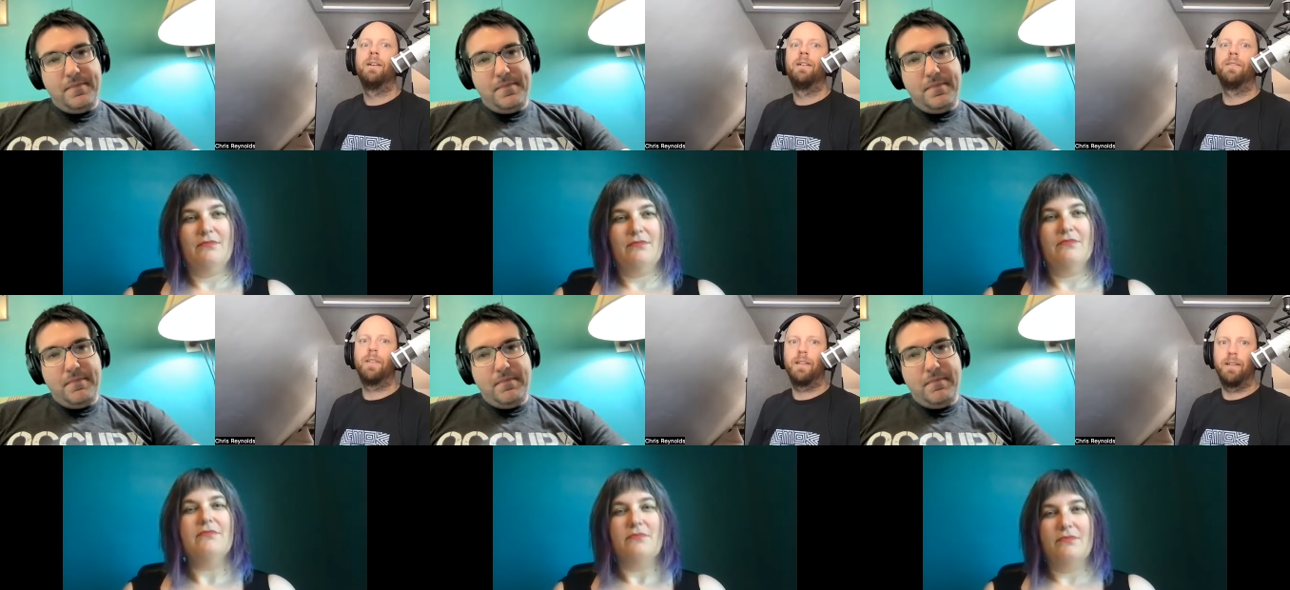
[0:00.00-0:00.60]

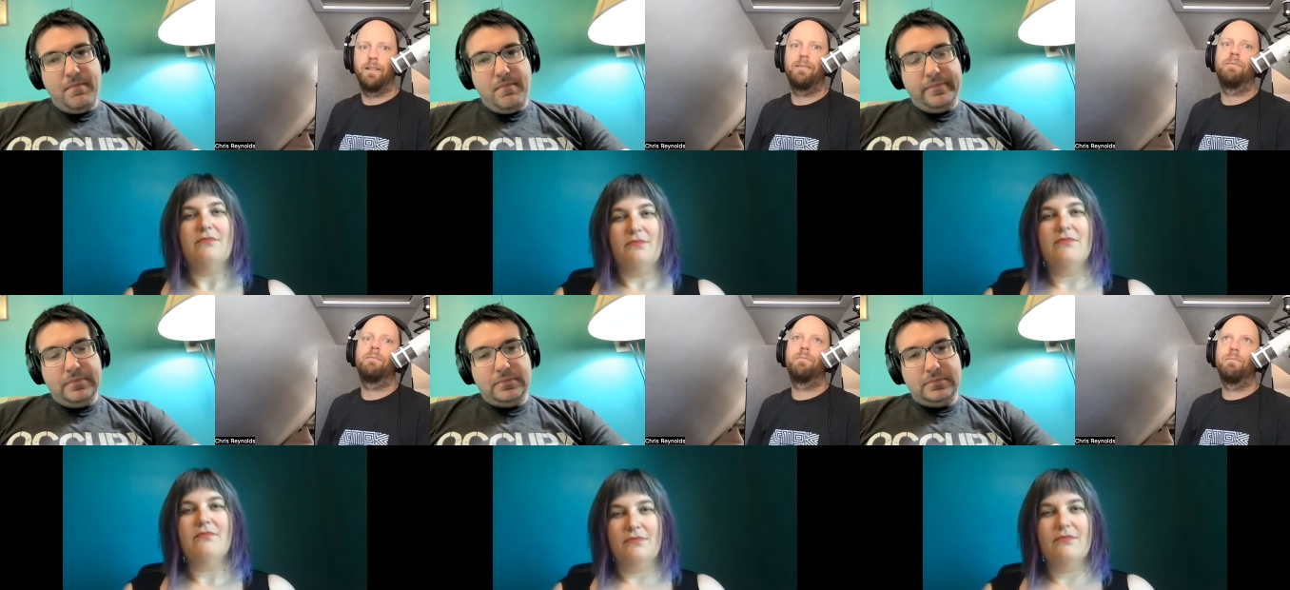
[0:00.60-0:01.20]
Speaker 1: the
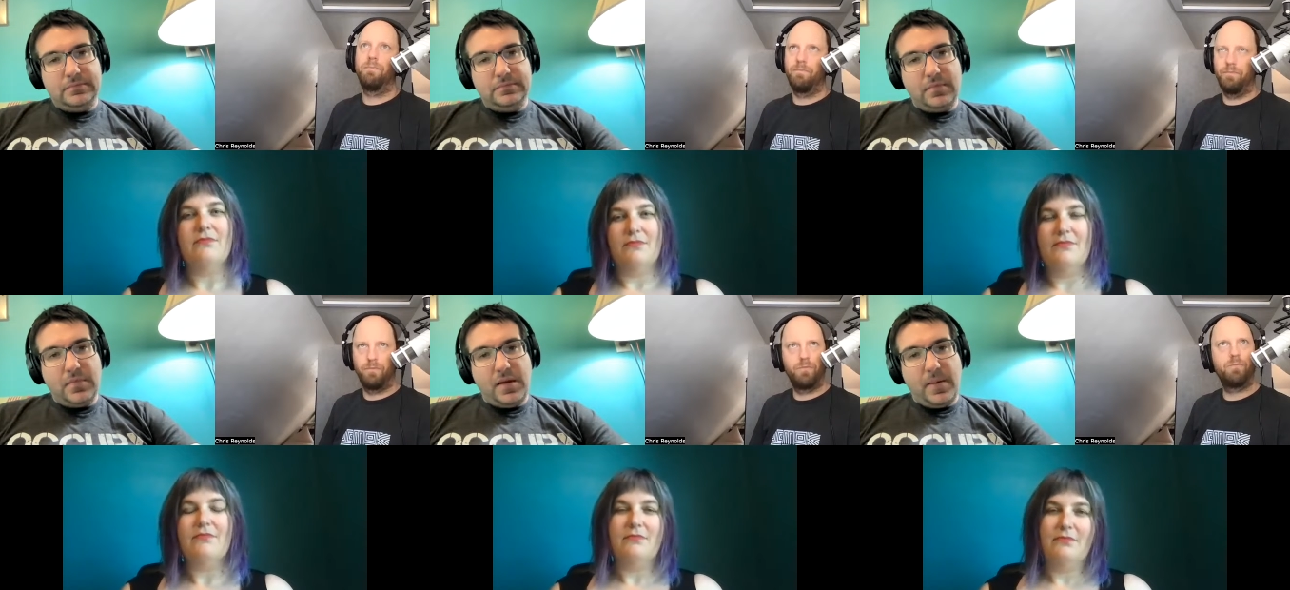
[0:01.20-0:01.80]

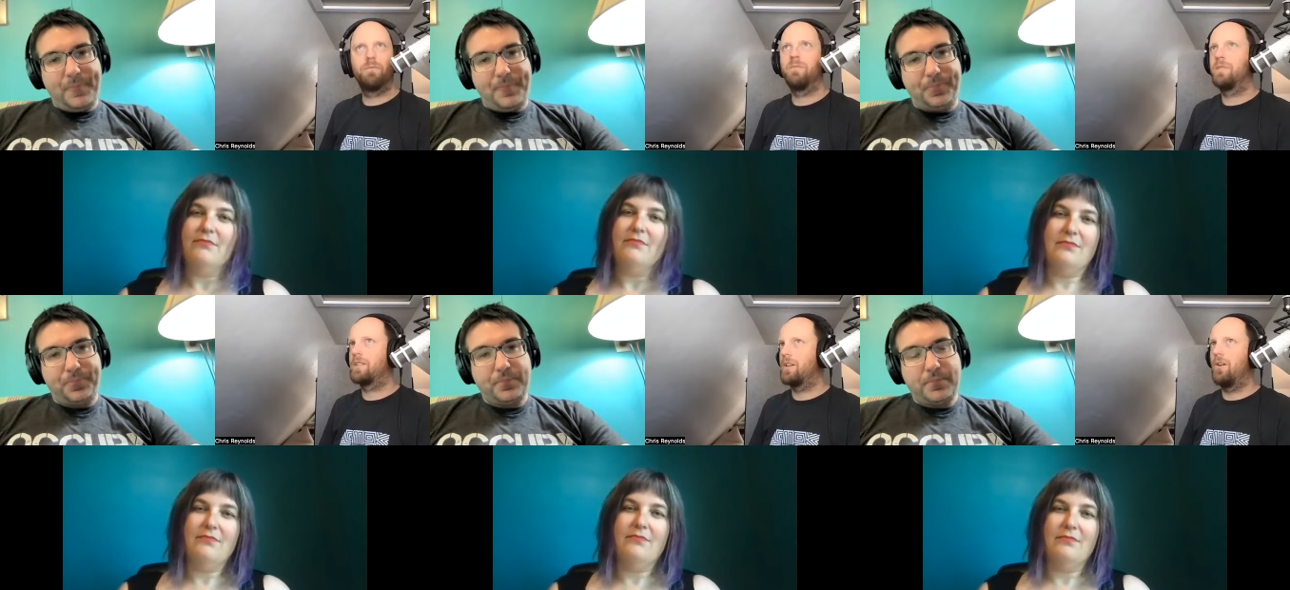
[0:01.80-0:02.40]

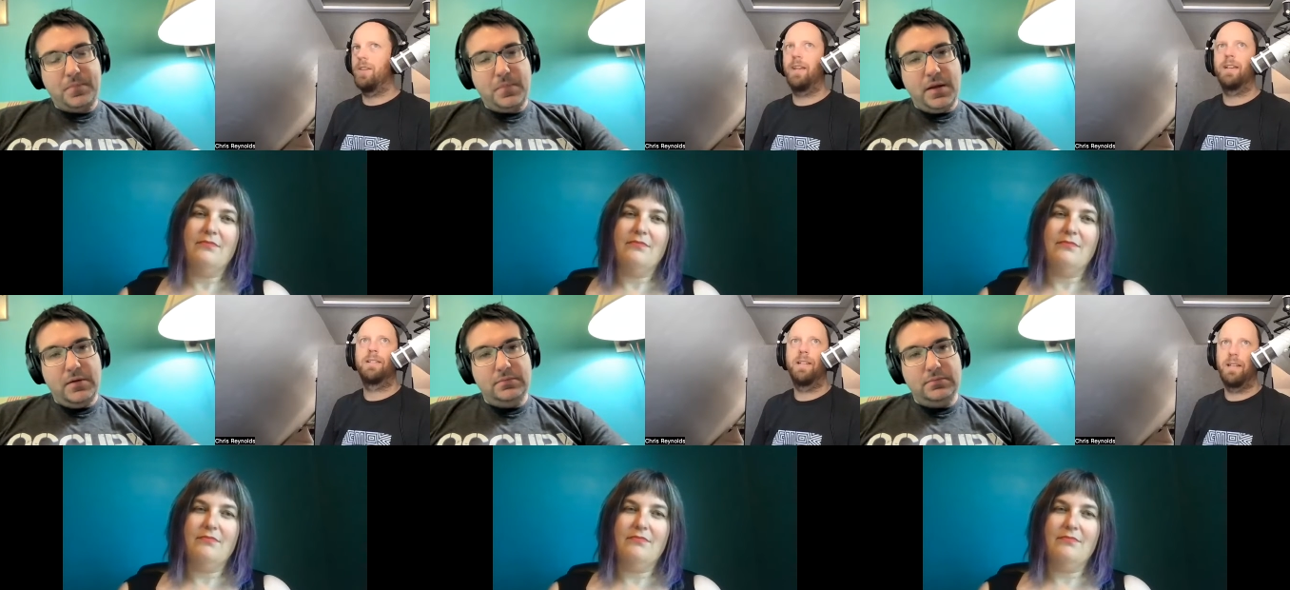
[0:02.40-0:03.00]
Salt Lake
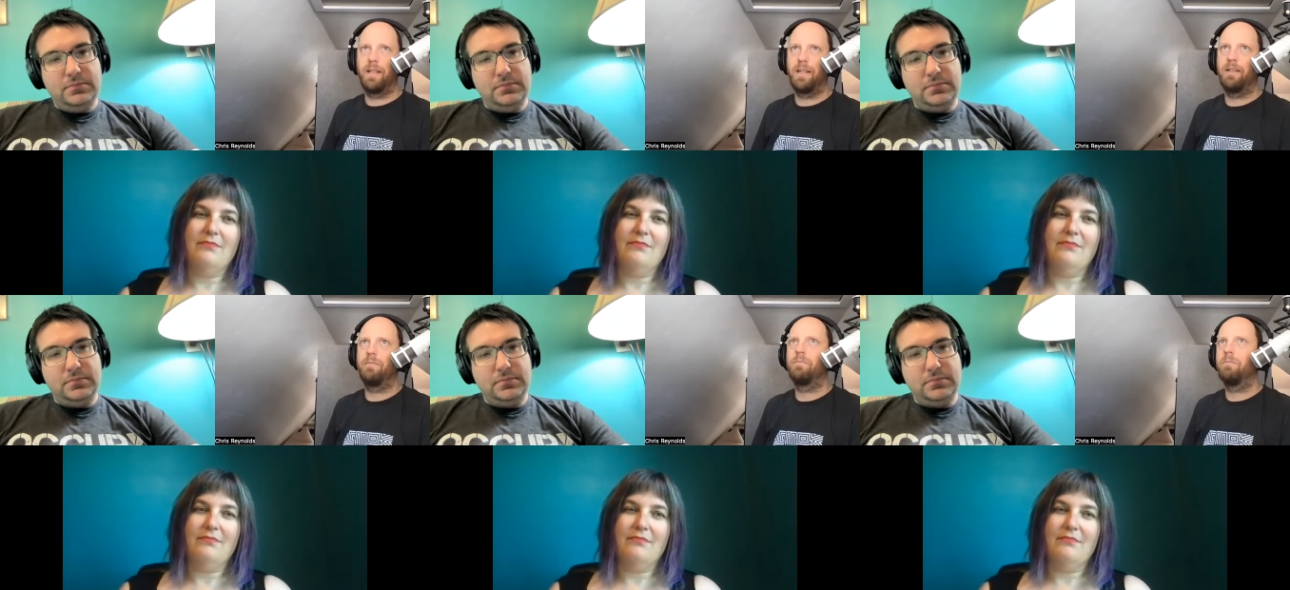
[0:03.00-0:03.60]
City,